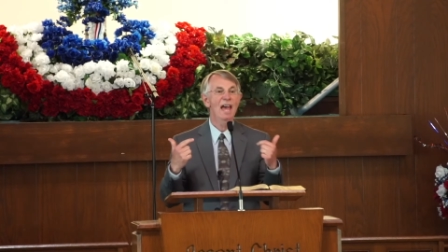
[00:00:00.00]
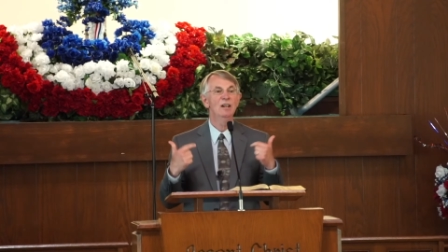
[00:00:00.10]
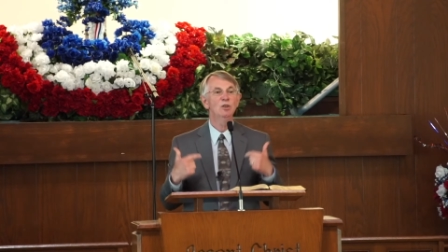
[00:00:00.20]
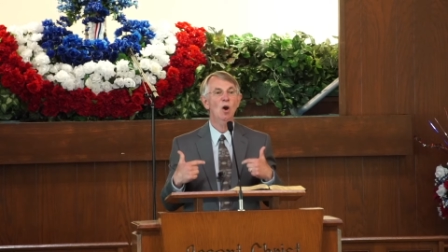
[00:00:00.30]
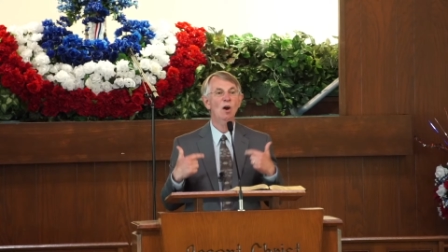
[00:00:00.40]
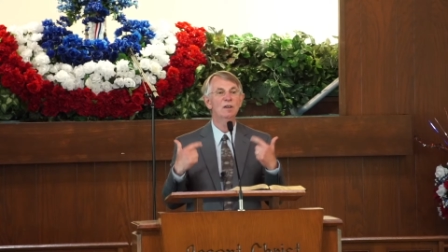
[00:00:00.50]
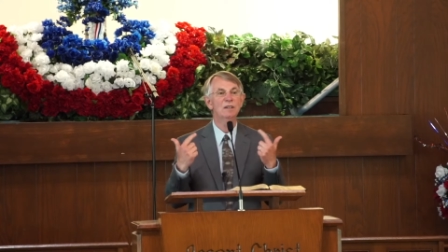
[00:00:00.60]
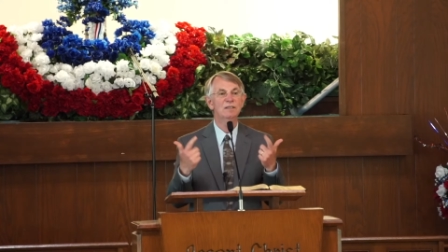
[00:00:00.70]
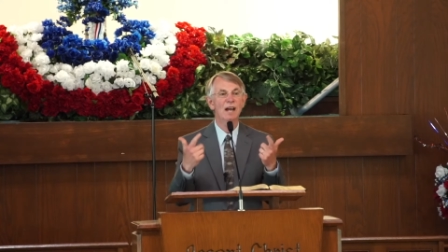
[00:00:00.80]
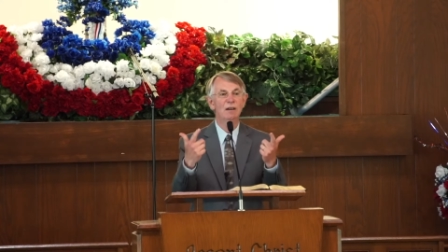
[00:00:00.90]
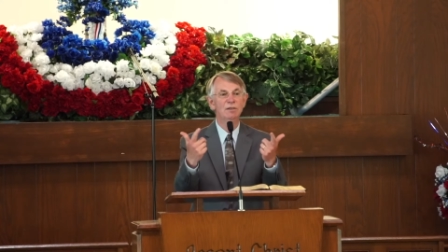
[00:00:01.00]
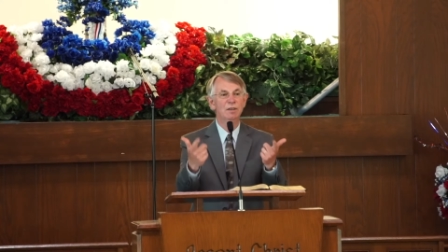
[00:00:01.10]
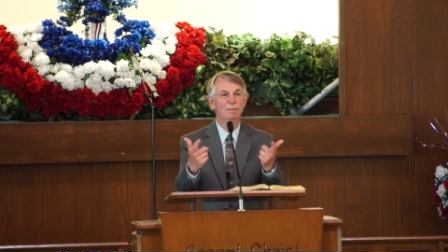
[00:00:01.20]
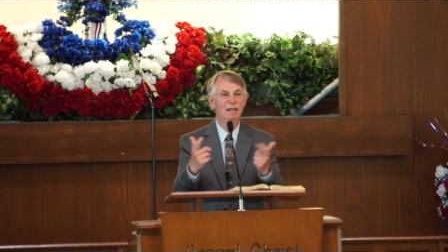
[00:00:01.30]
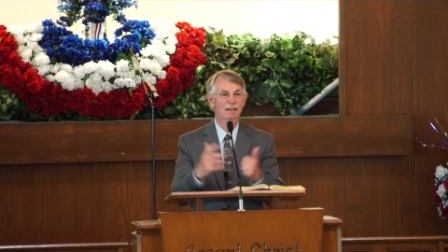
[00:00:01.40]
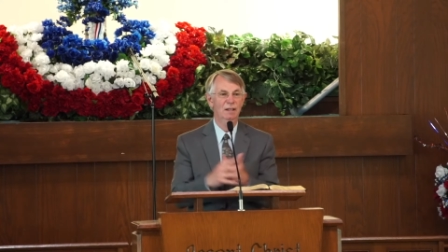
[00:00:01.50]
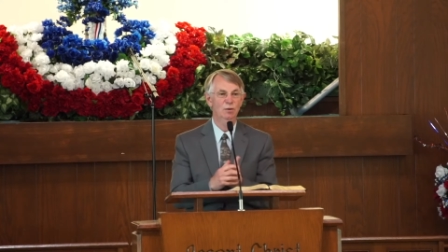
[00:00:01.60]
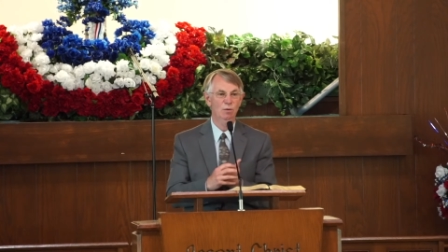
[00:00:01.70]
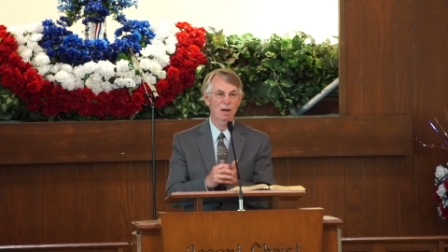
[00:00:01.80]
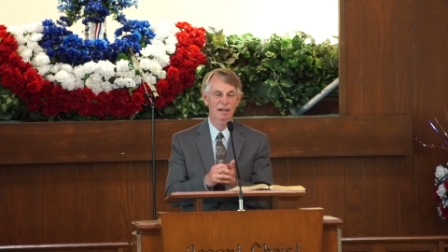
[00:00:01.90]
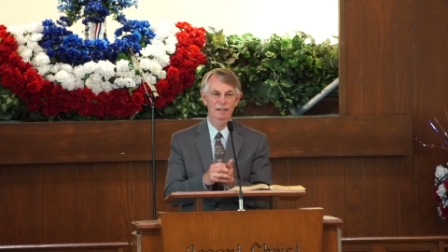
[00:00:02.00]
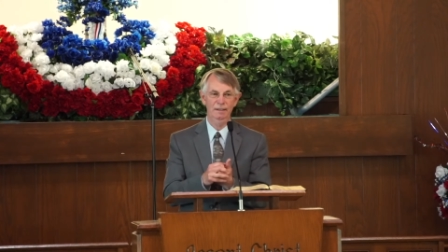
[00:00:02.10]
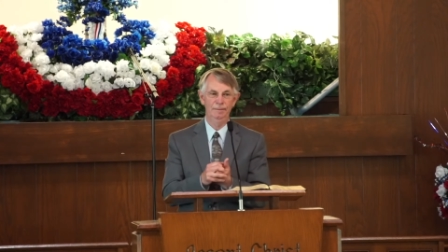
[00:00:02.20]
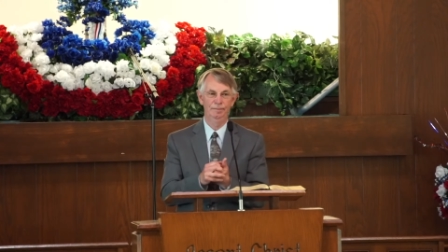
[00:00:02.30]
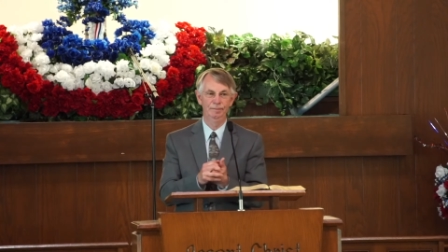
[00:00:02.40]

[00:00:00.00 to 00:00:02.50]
and his heart desires to make things right.